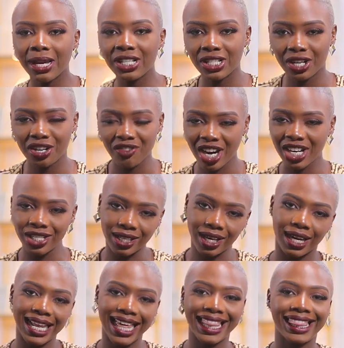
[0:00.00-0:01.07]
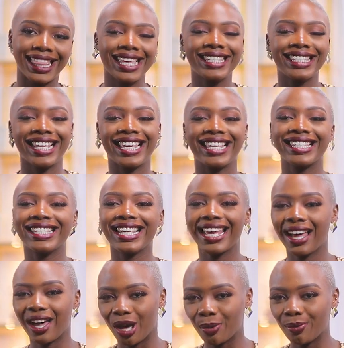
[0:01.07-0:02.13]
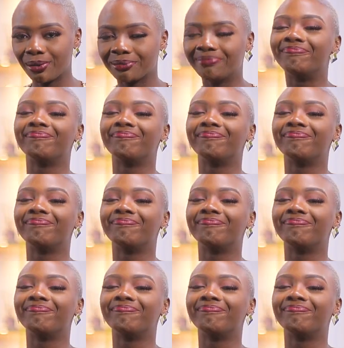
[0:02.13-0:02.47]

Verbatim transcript: my generation, this is a help.